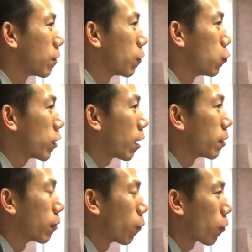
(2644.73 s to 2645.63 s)
You got to be
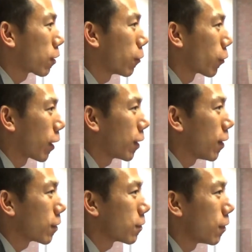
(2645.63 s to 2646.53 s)
able to work under
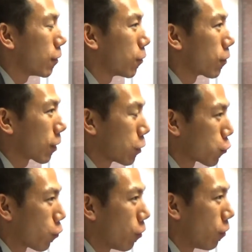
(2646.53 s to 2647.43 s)
chaos and under
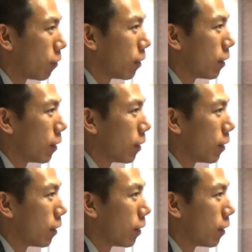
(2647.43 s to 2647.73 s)
control,